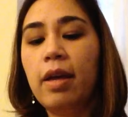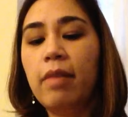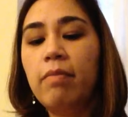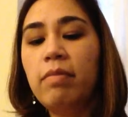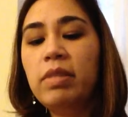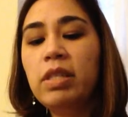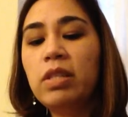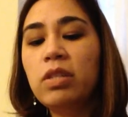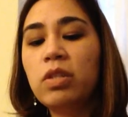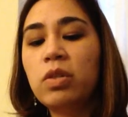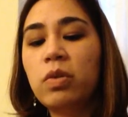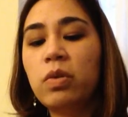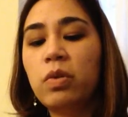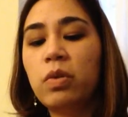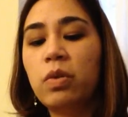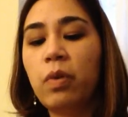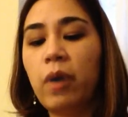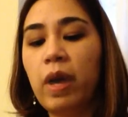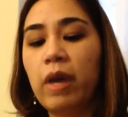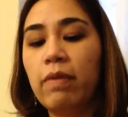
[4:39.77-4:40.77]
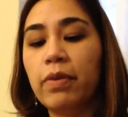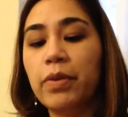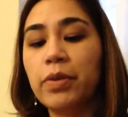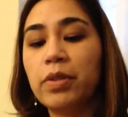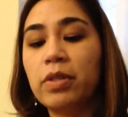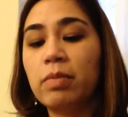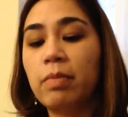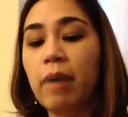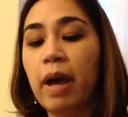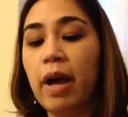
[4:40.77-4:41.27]
Mrs. Quaver
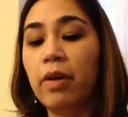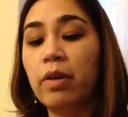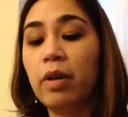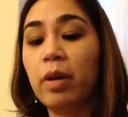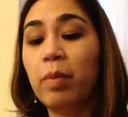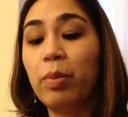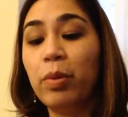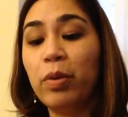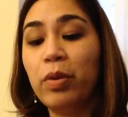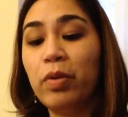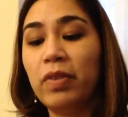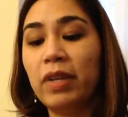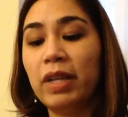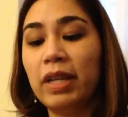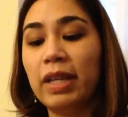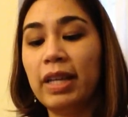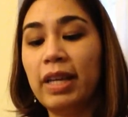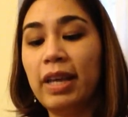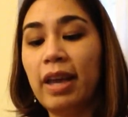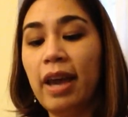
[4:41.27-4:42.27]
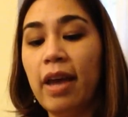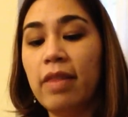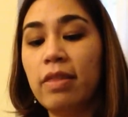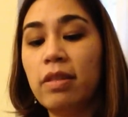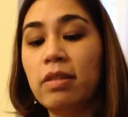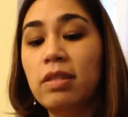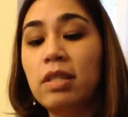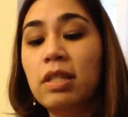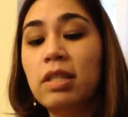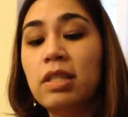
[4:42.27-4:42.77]
smiled approvingly at
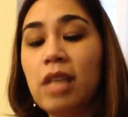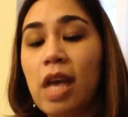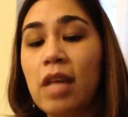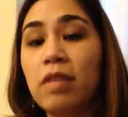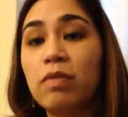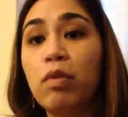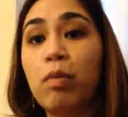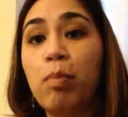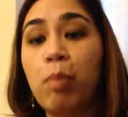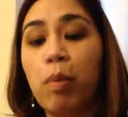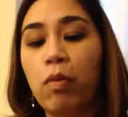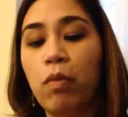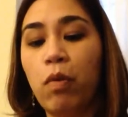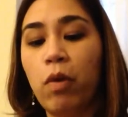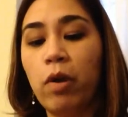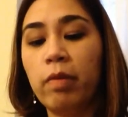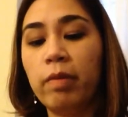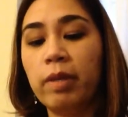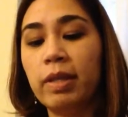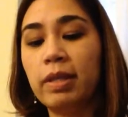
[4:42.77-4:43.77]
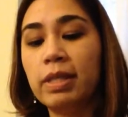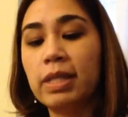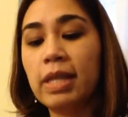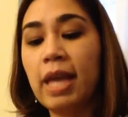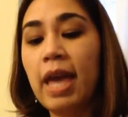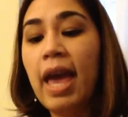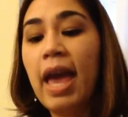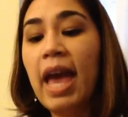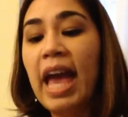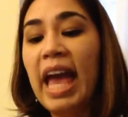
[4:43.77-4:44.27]
the successful performance,
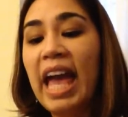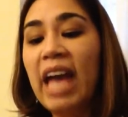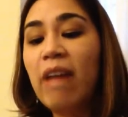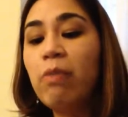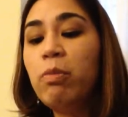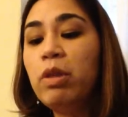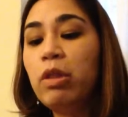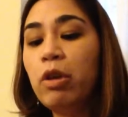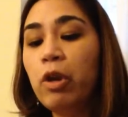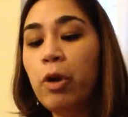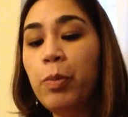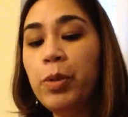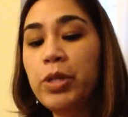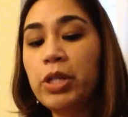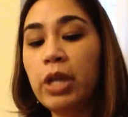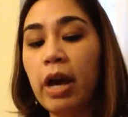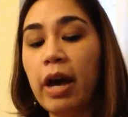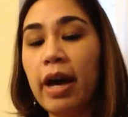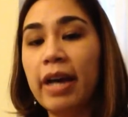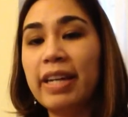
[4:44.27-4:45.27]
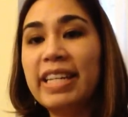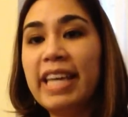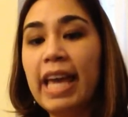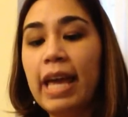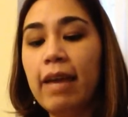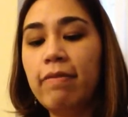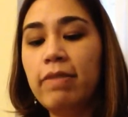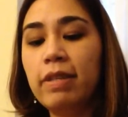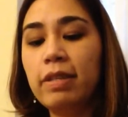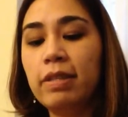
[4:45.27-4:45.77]
and with her baton
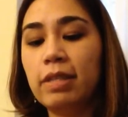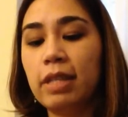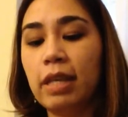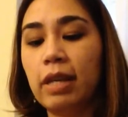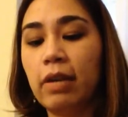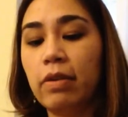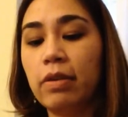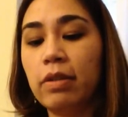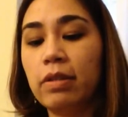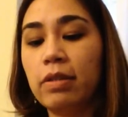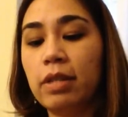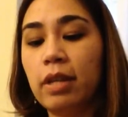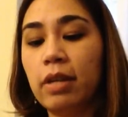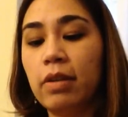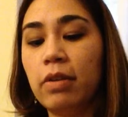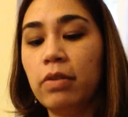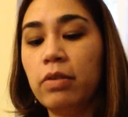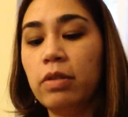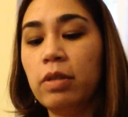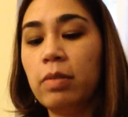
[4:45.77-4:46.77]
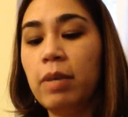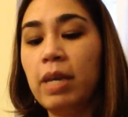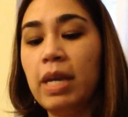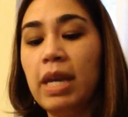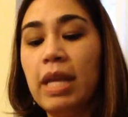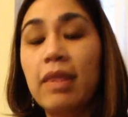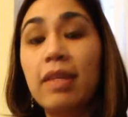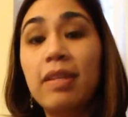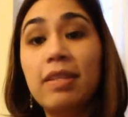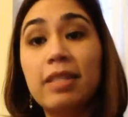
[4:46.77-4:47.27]
gave the singer the signal to
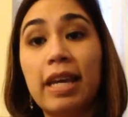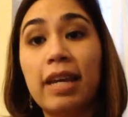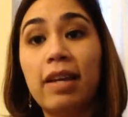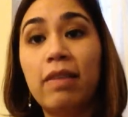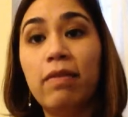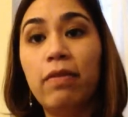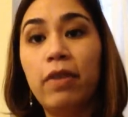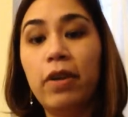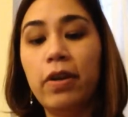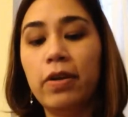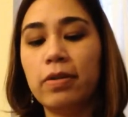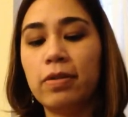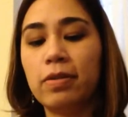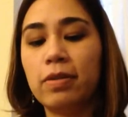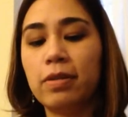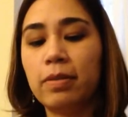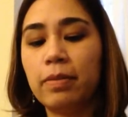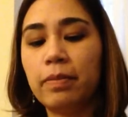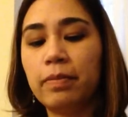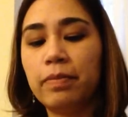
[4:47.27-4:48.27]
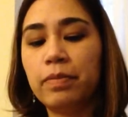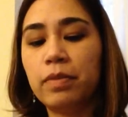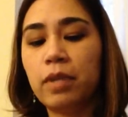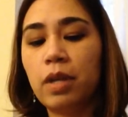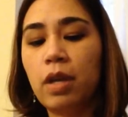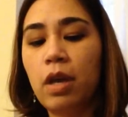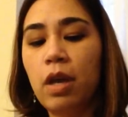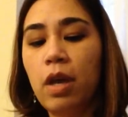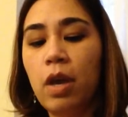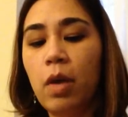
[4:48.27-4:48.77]
begin the second verse.
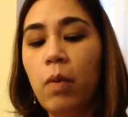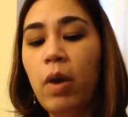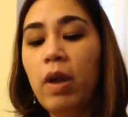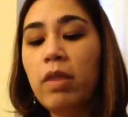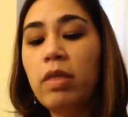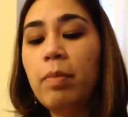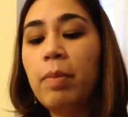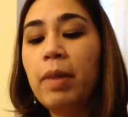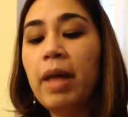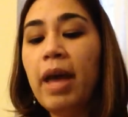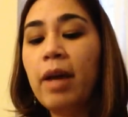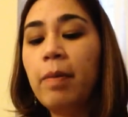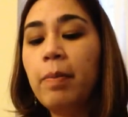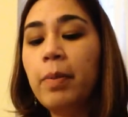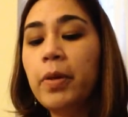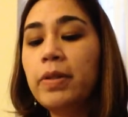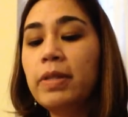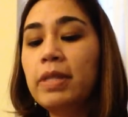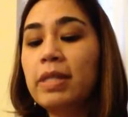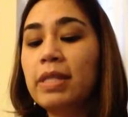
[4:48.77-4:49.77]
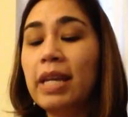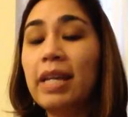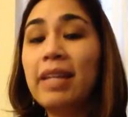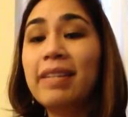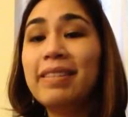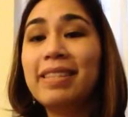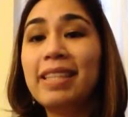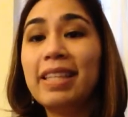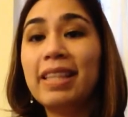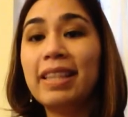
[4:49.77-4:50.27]
"Where the blackbird
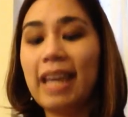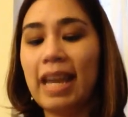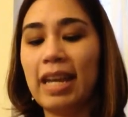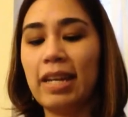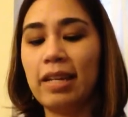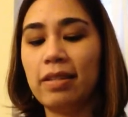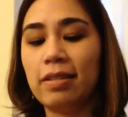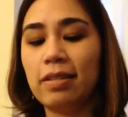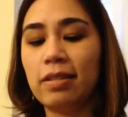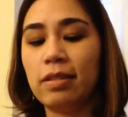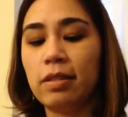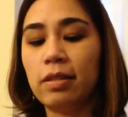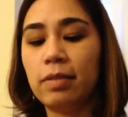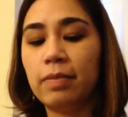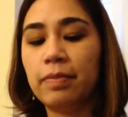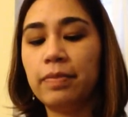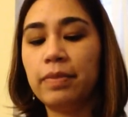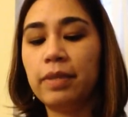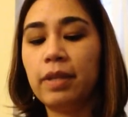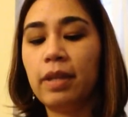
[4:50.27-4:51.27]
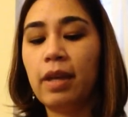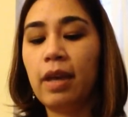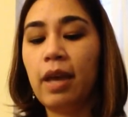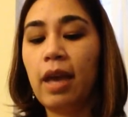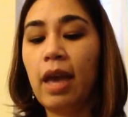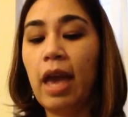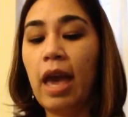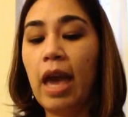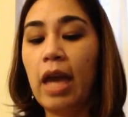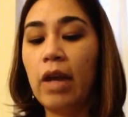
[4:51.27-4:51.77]
sings the latest,"
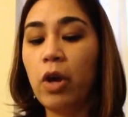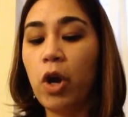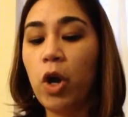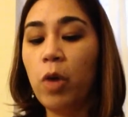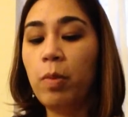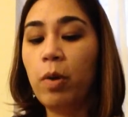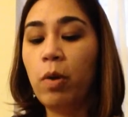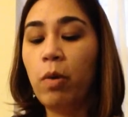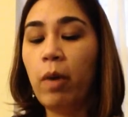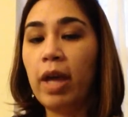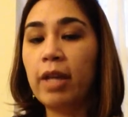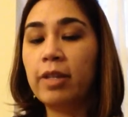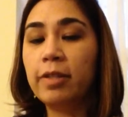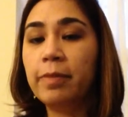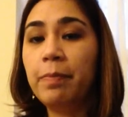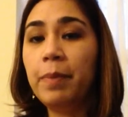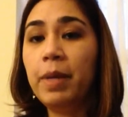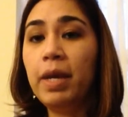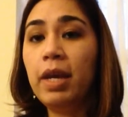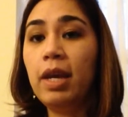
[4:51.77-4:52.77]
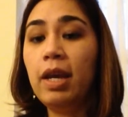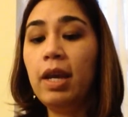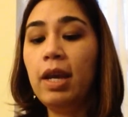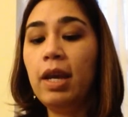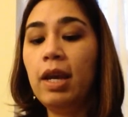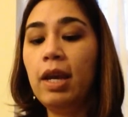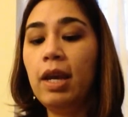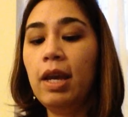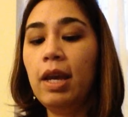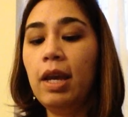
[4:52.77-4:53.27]
and oboe went
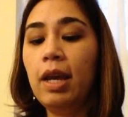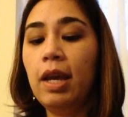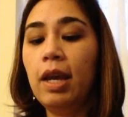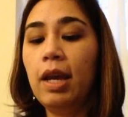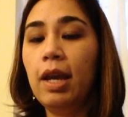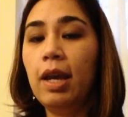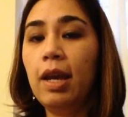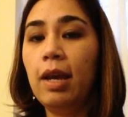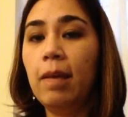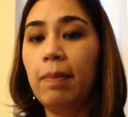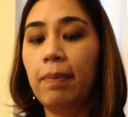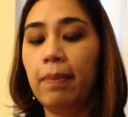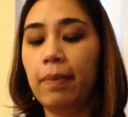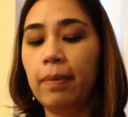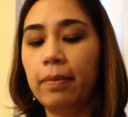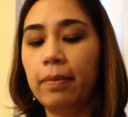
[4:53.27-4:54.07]
peep.